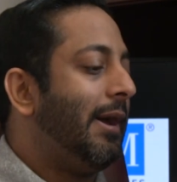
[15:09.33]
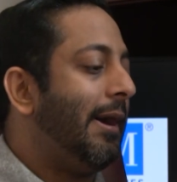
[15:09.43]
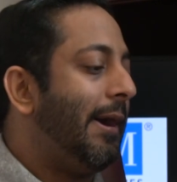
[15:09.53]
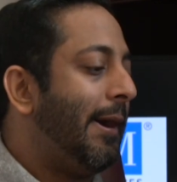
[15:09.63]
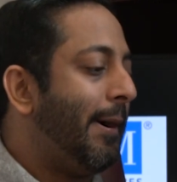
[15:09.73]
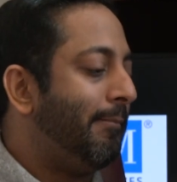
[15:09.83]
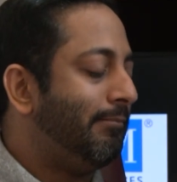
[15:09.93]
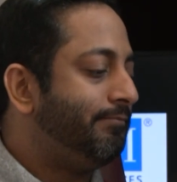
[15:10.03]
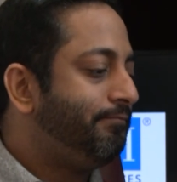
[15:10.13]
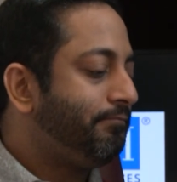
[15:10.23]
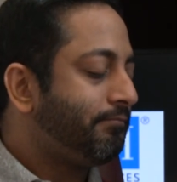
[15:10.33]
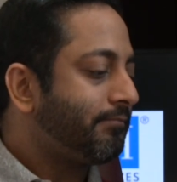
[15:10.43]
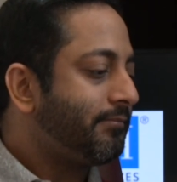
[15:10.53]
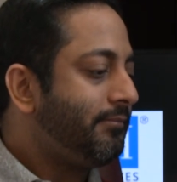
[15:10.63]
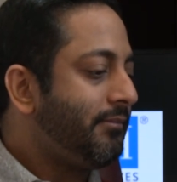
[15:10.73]

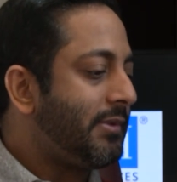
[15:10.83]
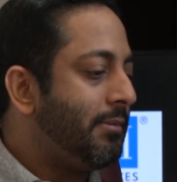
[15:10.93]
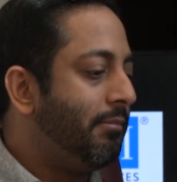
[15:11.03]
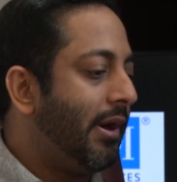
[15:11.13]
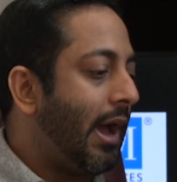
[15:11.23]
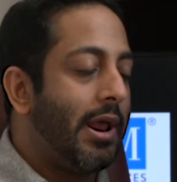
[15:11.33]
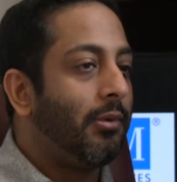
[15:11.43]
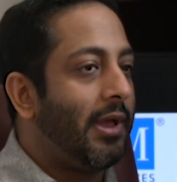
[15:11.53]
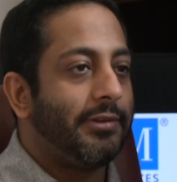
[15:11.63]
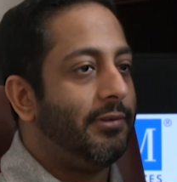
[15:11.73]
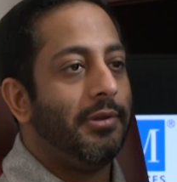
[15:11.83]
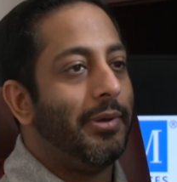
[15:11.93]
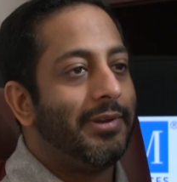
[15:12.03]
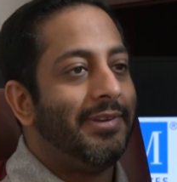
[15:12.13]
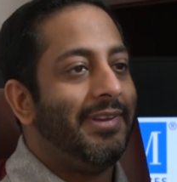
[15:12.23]
But I don't like to do
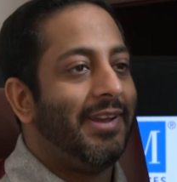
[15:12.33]
it.